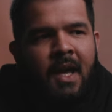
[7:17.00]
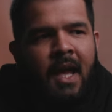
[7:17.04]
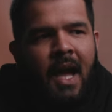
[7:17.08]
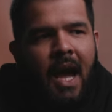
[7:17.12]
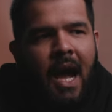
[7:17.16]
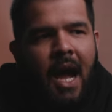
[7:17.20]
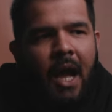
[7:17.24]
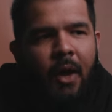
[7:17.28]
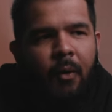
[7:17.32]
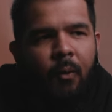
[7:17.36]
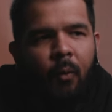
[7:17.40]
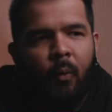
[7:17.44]

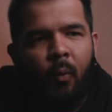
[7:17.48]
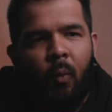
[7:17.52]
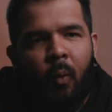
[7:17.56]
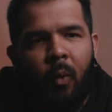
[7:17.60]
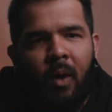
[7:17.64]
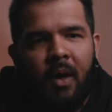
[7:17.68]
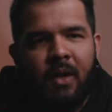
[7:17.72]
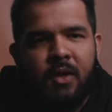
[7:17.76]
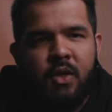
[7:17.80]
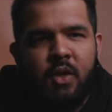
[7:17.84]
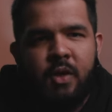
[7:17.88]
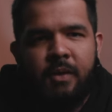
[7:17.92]
I
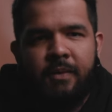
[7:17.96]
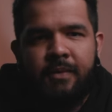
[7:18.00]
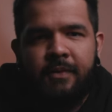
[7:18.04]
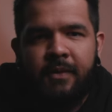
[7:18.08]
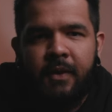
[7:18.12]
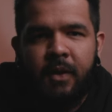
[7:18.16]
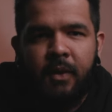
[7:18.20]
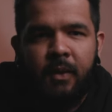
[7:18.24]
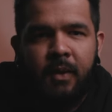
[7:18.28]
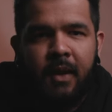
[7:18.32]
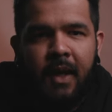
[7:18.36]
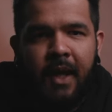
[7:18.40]
want to
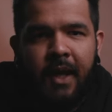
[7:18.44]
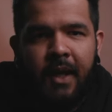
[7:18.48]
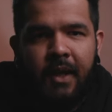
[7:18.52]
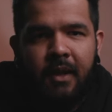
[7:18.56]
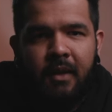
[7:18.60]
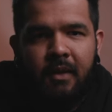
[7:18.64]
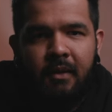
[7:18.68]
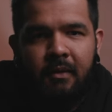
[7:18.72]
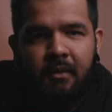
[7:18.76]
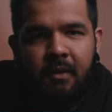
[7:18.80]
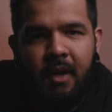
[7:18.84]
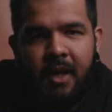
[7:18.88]
feel like
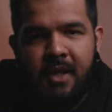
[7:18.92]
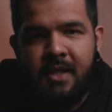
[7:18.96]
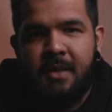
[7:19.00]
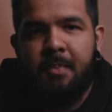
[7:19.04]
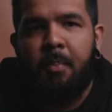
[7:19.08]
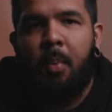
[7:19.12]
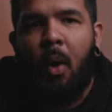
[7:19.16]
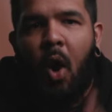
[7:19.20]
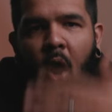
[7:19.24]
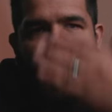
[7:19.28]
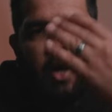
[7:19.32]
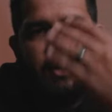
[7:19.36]
it's
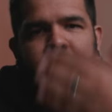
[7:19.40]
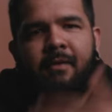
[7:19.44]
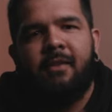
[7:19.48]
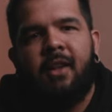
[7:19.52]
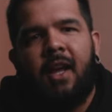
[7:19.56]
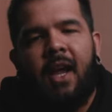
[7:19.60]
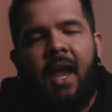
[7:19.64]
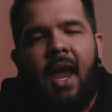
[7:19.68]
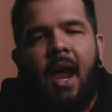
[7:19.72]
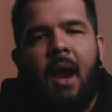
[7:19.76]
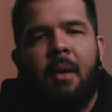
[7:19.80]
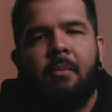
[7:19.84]
part of
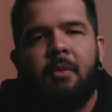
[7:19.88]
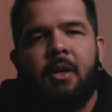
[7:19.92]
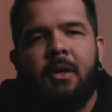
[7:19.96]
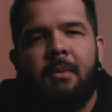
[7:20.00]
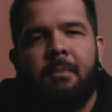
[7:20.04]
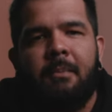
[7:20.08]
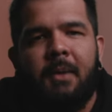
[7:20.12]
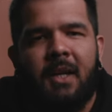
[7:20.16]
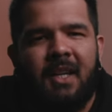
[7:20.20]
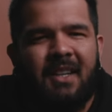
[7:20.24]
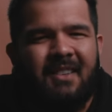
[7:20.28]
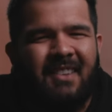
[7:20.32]
the camera,
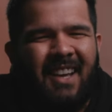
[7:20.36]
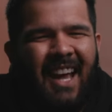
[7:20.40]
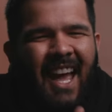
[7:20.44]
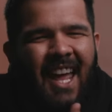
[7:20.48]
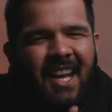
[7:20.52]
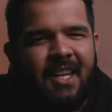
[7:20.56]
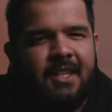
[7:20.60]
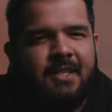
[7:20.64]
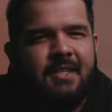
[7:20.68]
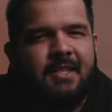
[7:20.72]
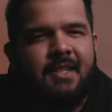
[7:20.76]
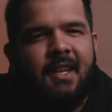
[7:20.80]
but it
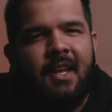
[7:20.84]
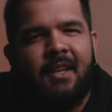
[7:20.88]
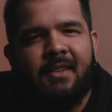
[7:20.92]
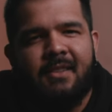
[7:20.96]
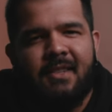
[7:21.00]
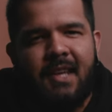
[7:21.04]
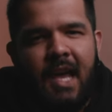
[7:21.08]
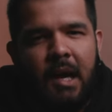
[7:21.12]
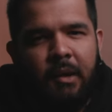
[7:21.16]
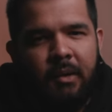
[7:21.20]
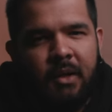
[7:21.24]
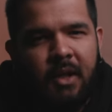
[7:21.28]
kind of
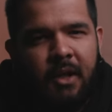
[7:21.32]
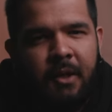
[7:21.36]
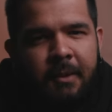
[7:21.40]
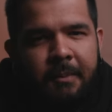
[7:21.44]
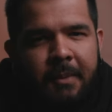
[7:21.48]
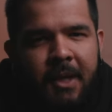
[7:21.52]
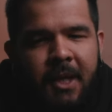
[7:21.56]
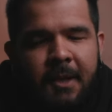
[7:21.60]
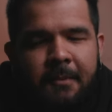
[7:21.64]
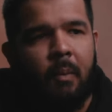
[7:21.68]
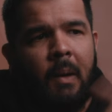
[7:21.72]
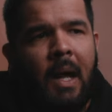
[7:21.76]
stands out a little
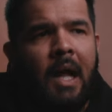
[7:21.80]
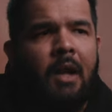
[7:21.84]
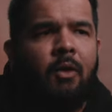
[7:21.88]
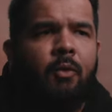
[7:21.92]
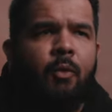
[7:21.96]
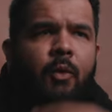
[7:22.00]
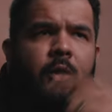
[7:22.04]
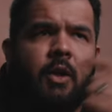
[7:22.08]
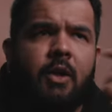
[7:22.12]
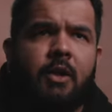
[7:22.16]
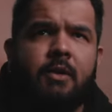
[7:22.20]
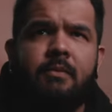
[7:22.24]
bit. While
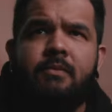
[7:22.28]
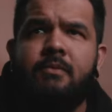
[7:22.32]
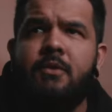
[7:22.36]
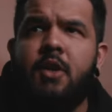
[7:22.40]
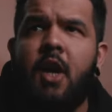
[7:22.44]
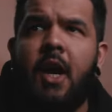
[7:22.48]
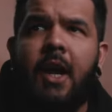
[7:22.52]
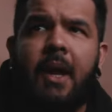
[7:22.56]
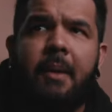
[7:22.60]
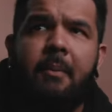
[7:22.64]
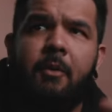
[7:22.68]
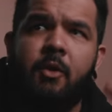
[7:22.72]
we were
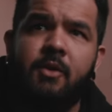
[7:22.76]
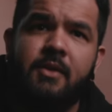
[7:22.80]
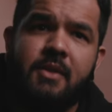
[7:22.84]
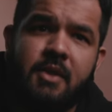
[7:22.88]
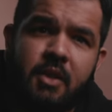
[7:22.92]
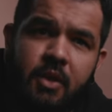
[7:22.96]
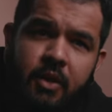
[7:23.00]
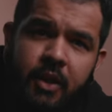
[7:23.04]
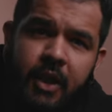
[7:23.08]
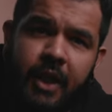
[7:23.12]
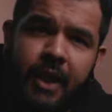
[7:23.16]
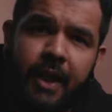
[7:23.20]
talking about the
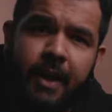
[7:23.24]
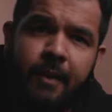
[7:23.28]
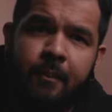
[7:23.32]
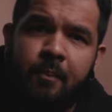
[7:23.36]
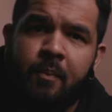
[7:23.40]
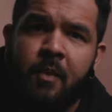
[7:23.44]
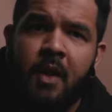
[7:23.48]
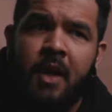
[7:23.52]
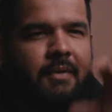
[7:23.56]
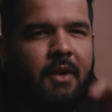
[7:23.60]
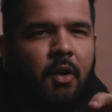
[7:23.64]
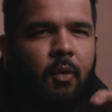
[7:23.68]
screen,
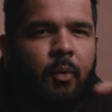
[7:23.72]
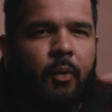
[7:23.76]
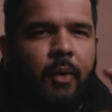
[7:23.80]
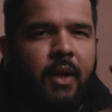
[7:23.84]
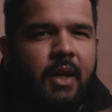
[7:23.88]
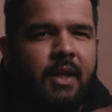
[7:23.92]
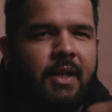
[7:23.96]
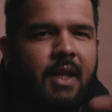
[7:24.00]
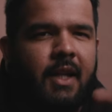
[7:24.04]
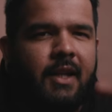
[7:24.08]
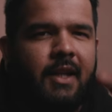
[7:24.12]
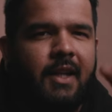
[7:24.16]
it's kind of
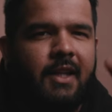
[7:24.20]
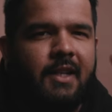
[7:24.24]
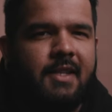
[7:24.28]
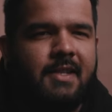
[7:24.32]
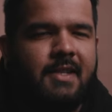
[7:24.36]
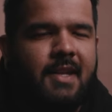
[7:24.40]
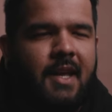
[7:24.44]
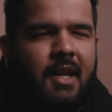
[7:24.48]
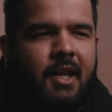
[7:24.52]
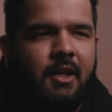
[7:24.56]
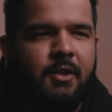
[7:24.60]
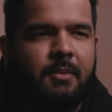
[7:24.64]
weird that they
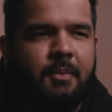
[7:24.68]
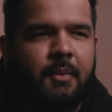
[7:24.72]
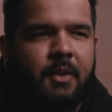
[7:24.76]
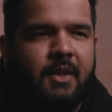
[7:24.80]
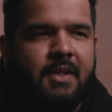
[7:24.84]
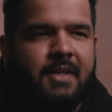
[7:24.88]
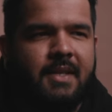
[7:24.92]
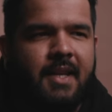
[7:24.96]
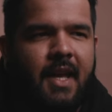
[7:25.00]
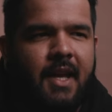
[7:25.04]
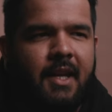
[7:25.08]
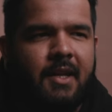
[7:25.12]
decided to put
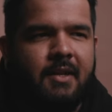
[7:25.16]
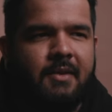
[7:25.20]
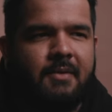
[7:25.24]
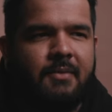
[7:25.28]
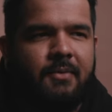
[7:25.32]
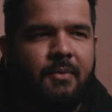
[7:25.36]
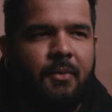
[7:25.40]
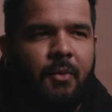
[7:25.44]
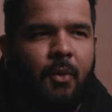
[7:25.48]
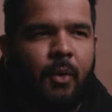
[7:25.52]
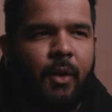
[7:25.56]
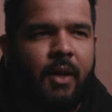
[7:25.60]
the settings
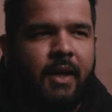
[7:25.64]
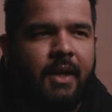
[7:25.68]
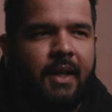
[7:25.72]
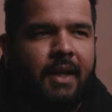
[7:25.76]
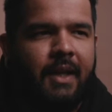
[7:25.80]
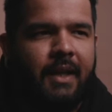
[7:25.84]
for